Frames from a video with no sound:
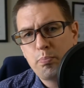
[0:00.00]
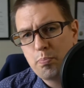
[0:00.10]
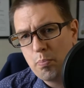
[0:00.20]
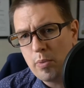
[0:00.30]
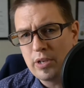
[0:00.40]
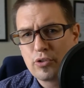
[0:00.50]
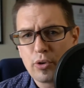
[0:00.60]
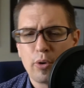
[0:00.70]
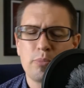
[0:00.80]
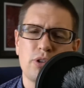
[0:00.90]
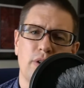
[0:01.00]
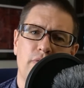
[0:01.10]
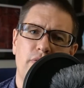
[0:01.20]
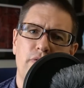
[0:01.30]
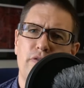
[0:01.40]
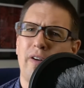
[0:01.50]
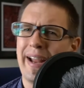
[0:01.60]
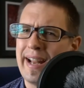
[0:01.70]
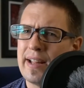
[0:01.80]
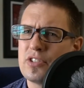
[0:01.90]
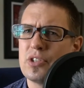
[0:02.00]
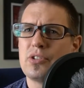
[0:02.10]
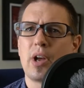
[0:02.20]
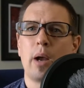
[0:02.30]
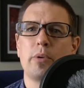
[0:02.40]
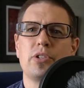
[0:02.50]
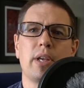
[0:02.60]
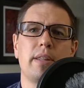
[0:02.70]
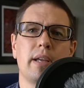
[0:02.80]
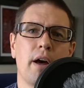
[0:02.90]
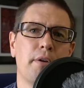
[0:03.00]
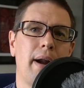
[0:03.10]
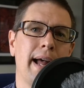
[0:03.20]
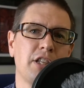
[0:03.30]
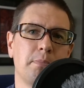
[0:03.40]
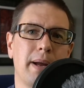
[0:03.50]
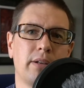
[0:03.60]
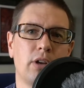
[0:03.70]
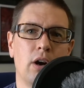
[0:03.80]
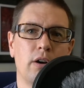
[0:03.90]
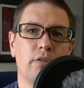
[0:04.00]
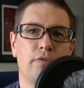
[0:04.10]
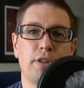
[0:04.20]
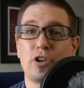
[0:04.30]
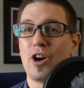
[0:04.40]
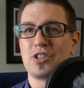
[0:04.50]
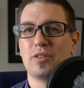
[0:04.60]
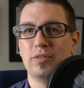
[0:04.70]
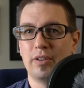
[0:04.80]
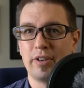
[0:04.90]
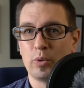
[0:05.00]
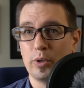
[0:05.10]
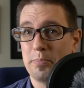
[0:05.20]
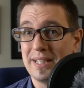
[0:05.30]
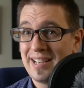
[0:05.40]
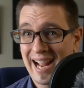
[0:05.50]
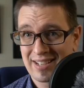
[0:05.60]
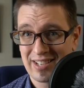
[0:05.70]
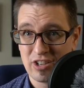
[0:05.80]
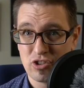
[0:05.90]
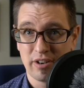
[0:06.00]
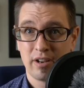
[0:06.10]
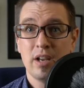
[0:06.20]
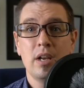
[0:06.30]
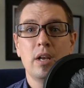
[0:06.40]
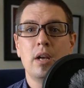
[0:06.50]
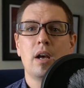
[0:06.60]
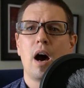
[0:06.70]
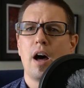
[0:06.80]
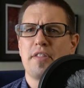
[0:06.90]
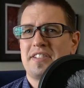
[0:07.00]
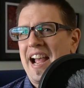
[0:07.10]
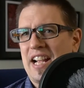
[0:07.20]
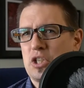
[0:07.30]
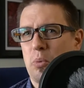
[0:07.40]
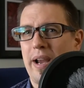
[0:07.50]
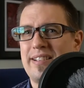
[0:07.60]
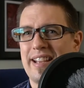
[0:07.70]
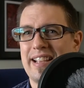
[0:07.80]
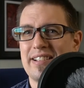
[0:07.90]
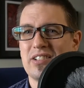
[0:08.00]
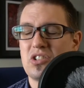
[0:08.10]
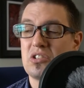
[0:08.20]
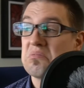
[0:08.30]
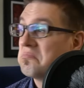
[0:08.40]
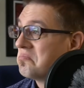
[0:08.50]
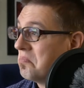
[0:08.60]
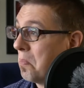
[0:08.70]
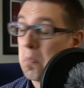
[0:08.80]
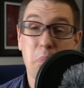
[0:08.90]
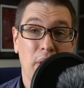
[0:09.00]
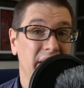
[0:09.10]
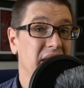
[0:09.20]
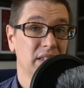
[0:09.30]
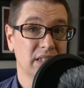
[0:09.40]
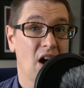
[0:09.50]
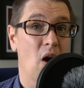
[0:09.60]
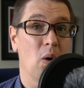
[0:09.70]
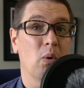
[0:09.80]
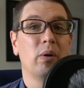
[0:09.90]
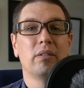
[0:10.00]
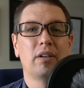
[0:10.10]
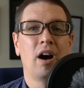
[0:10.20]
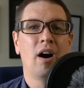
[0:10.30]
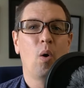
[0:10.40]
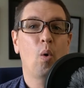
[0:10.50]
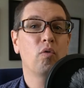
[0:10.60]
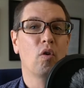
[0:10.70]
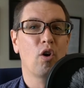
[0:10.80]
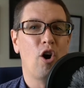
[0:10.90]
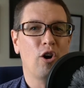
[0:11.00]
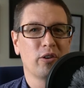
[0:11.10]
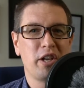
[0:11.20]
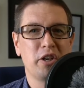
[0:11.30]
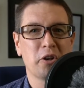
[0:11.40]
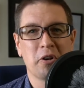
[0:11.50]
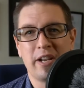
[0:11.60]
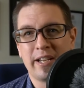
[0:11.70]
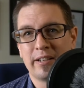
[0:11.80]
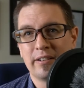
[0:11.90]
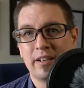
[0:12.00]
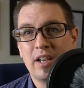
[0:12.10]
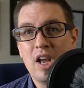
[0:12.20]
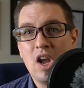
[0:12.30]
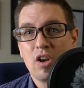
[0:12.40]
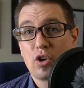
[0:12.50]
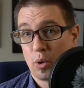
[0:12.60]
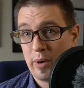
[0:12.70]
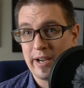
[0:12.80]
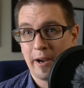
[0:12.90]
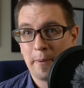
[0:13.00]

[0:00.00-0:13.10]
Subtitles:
in terms of finances, I would say the other aspect of the cost of living would be taxation. The tax rate is pretty low overall here in Korea.